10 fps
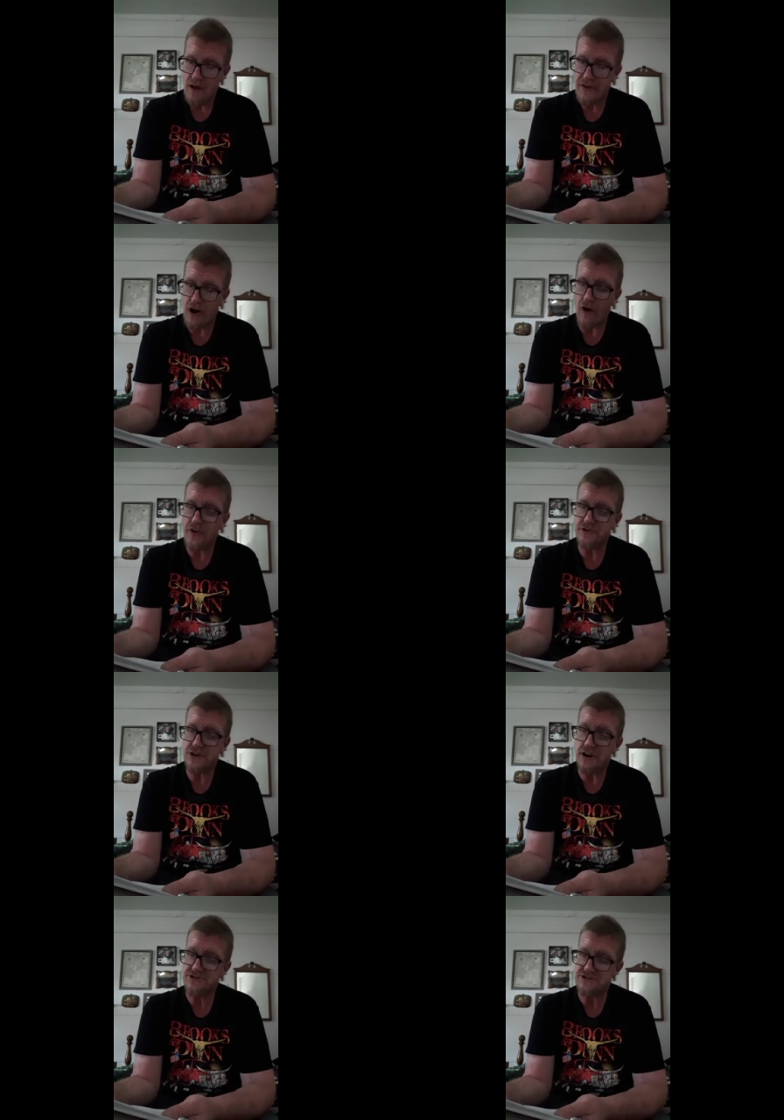The author
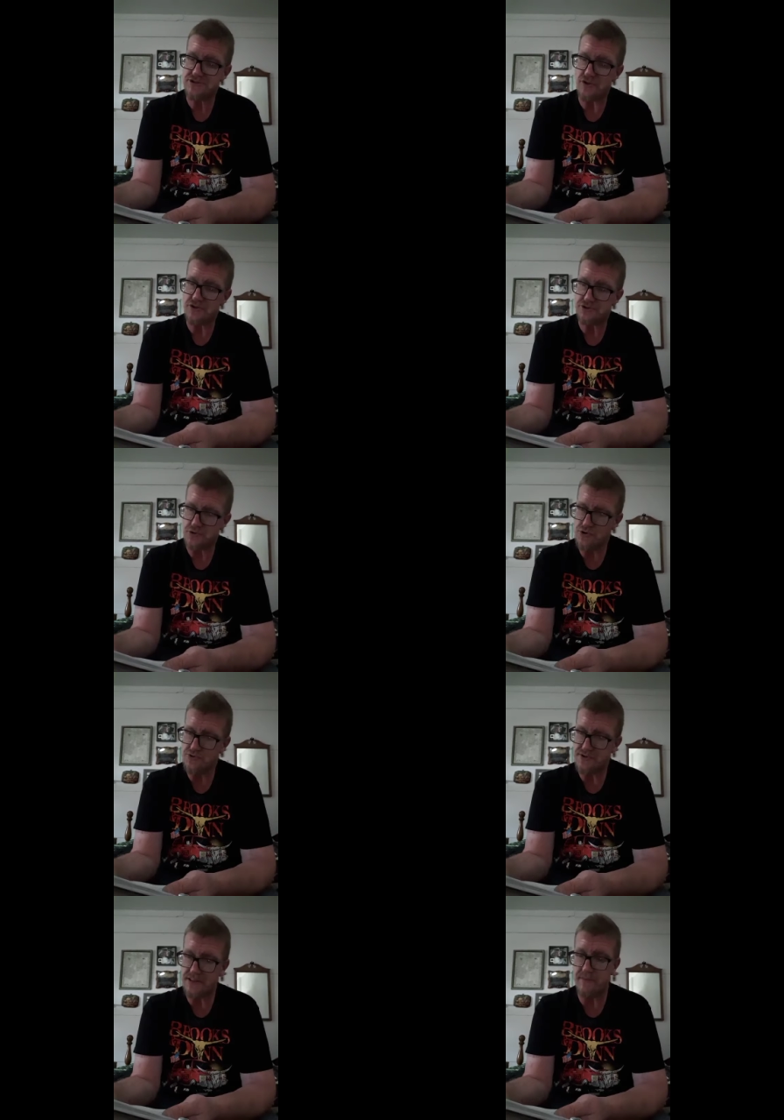touches on the
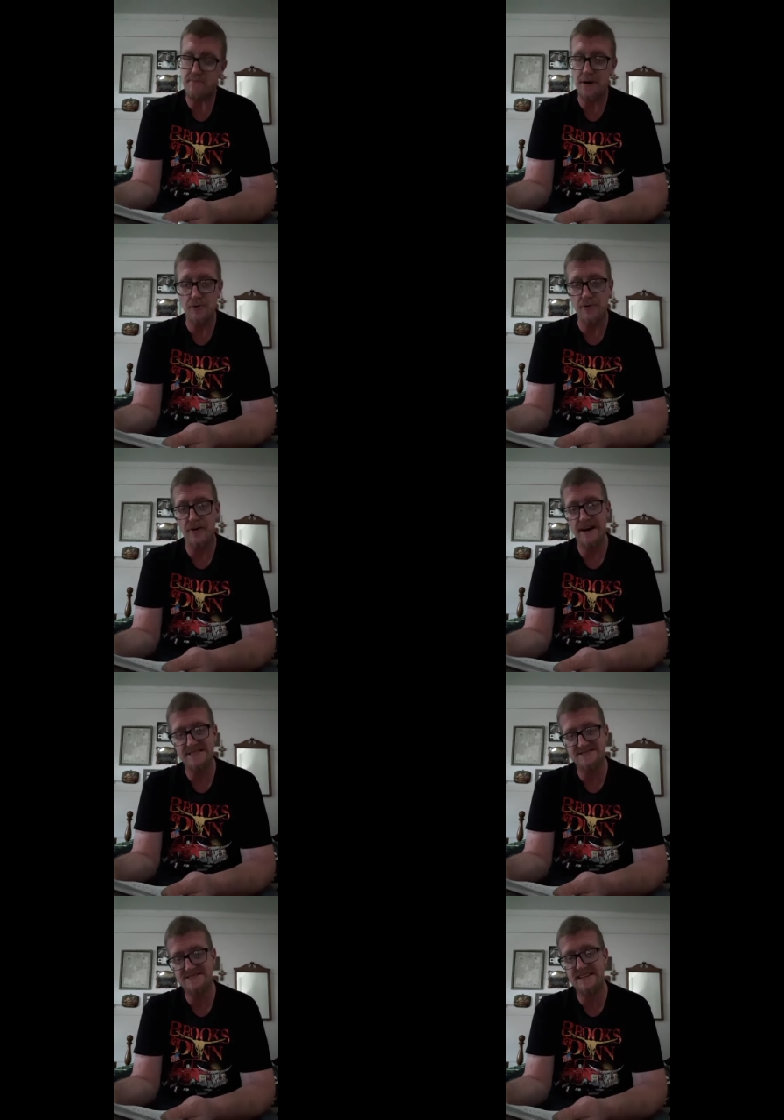truth that the builder
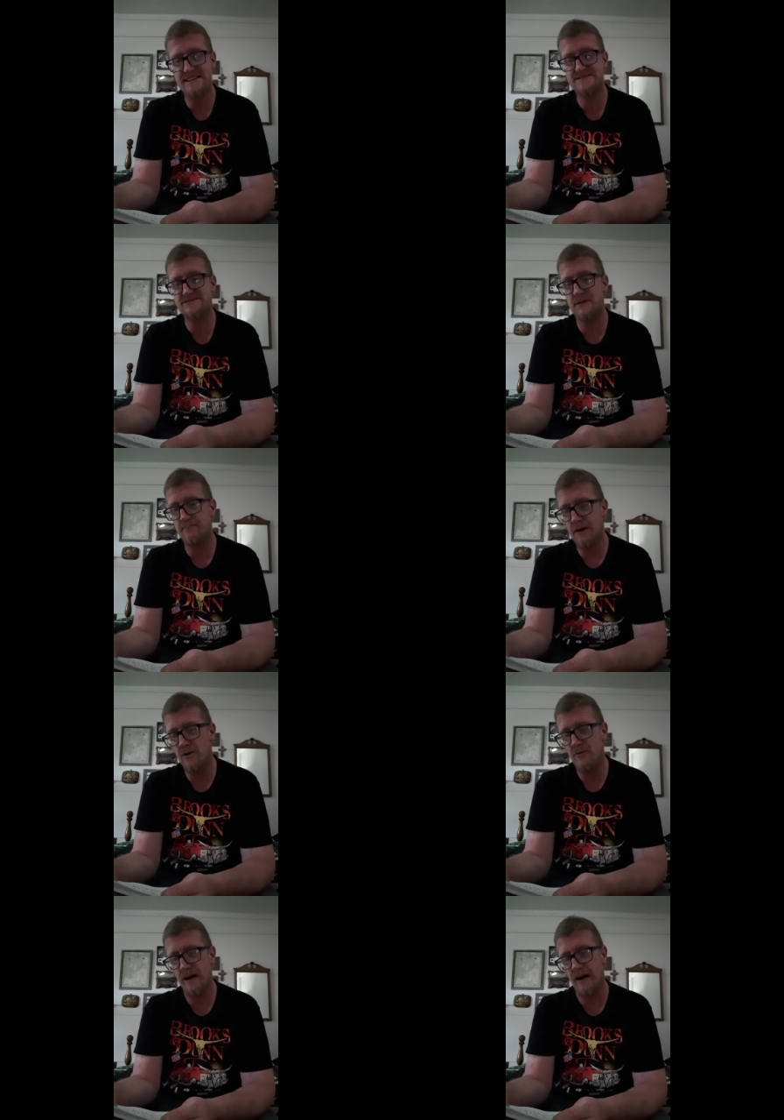exceeds the
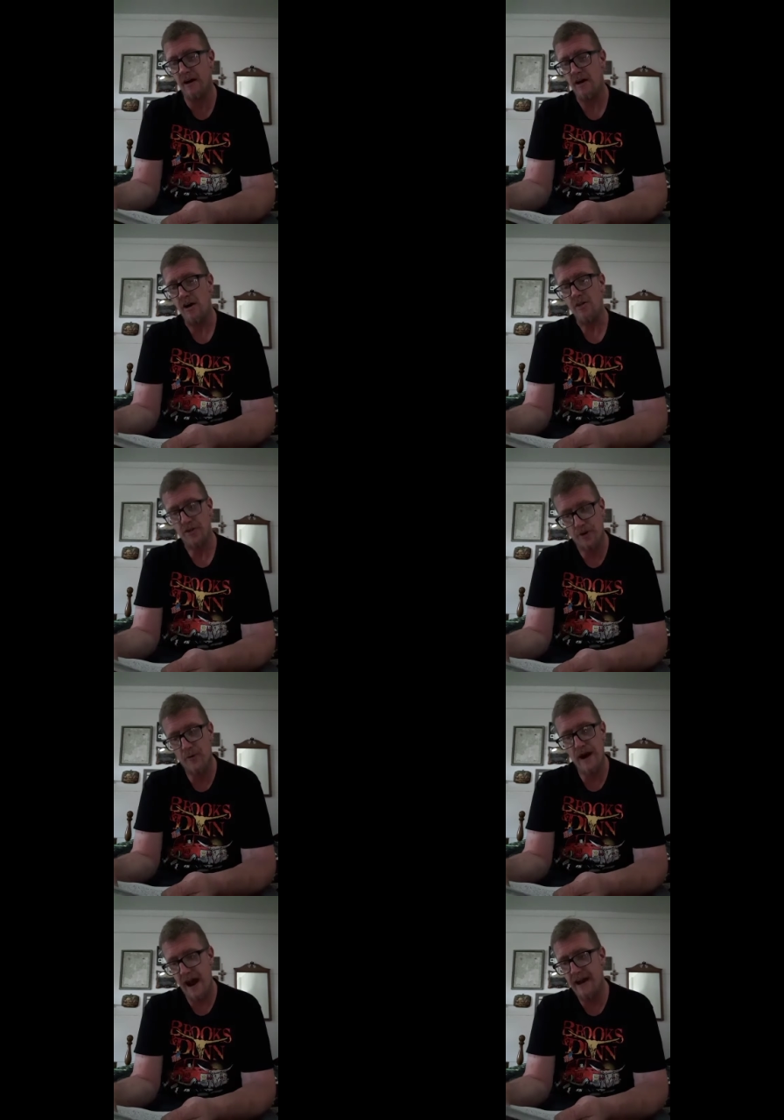building, the
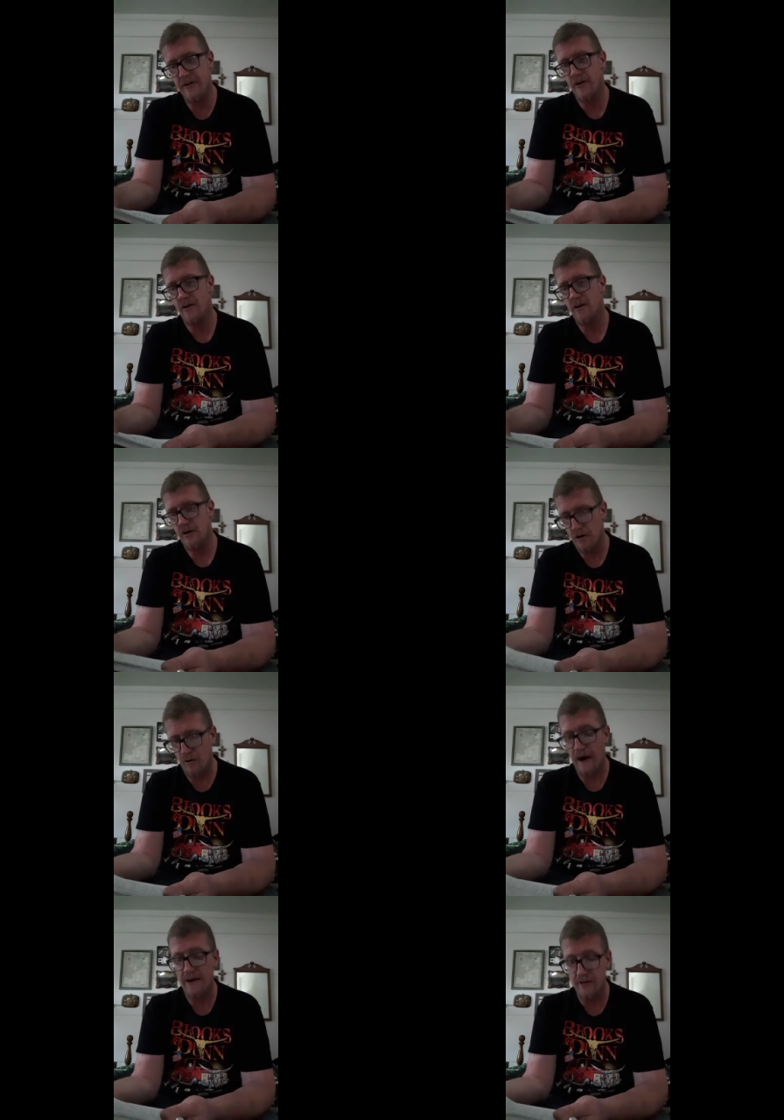Creator,
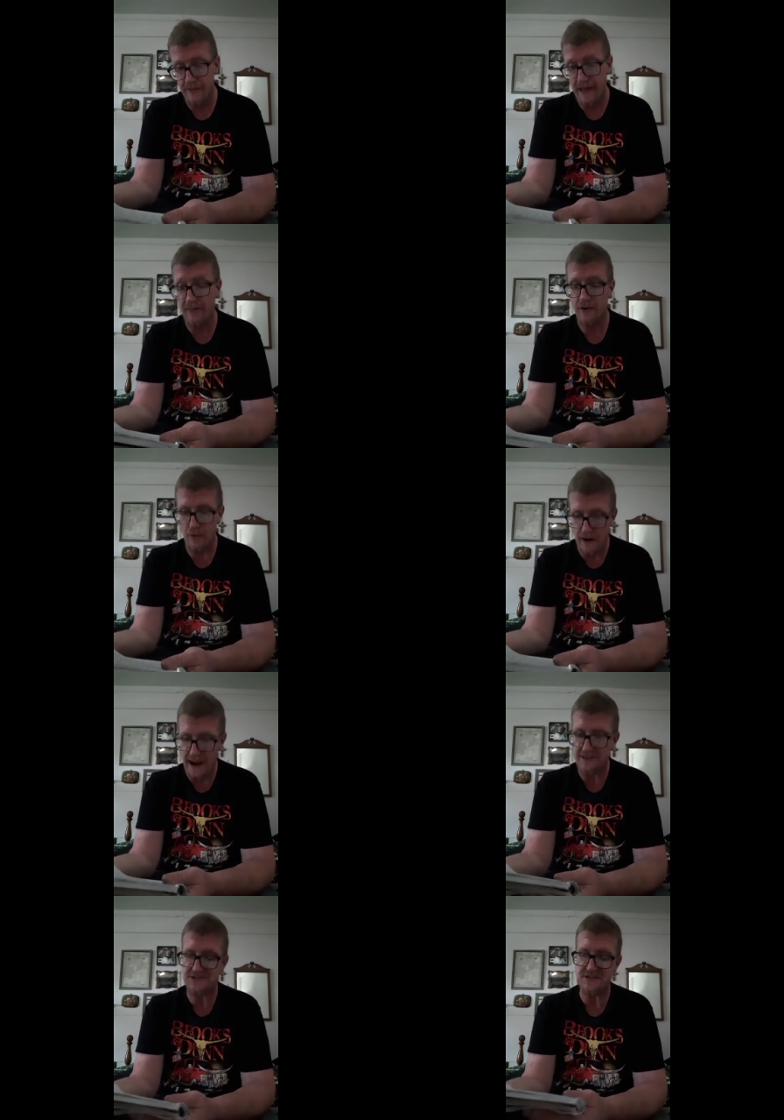greater than the
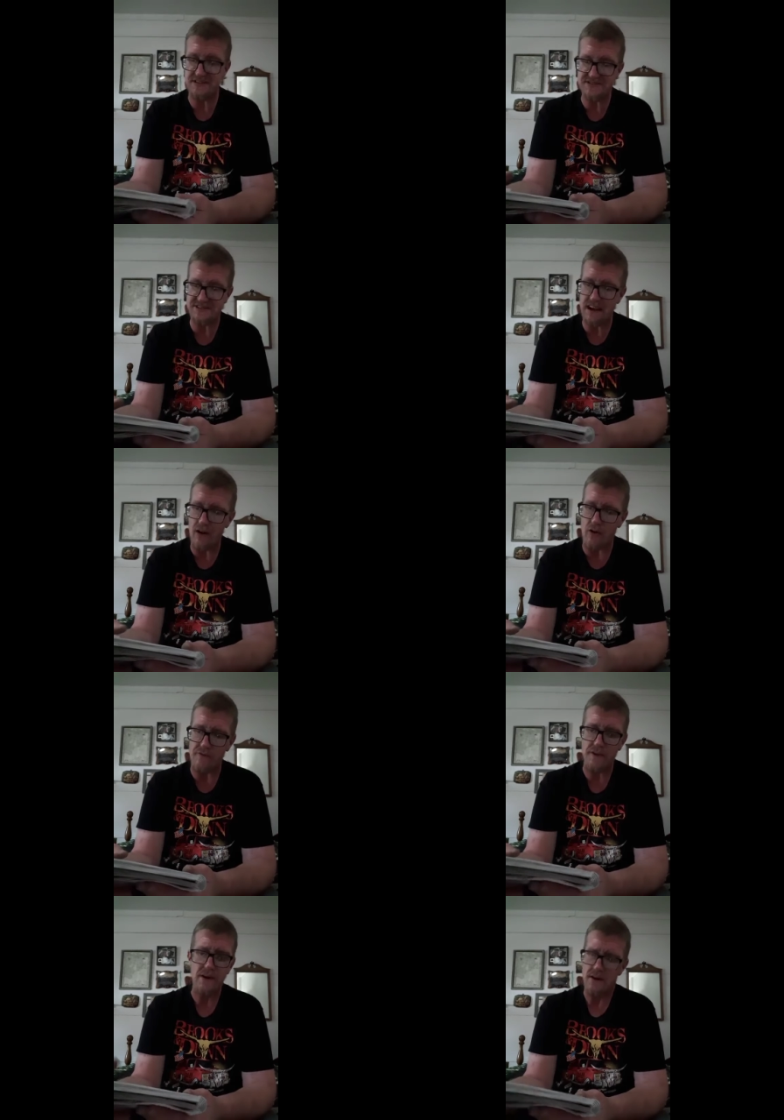creation itself.